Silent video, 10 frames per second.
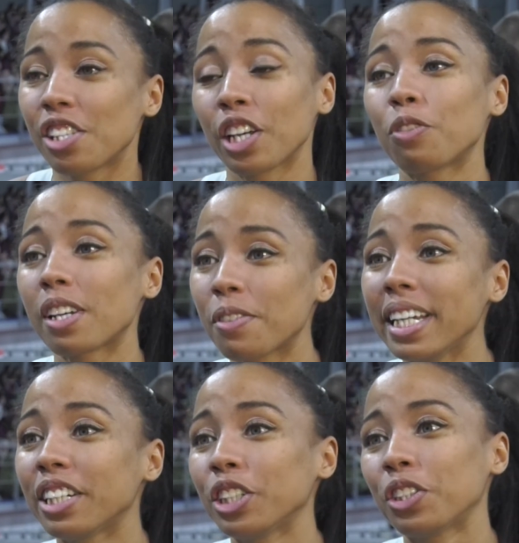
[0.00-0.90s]
So it was
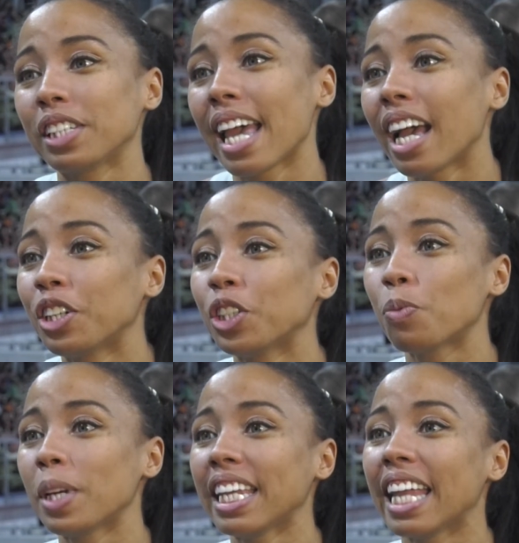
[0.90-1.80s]
really good today, a good
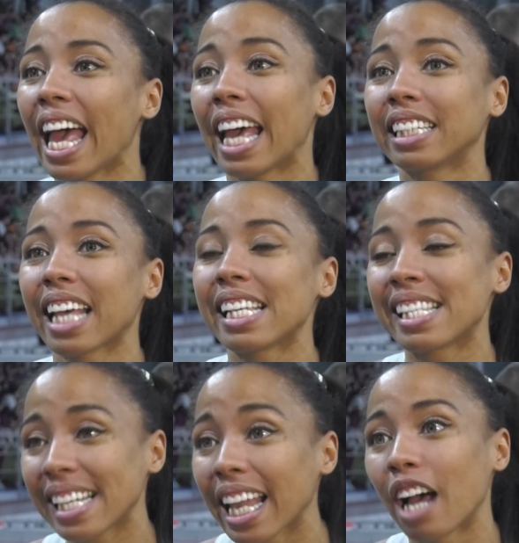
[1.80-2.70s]
win, and I
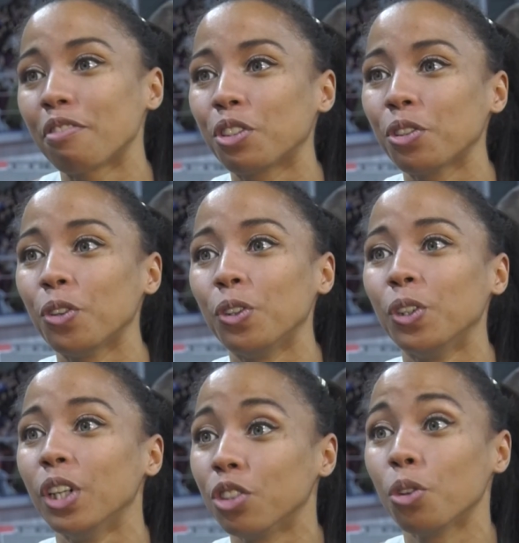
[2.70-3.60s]
still have to,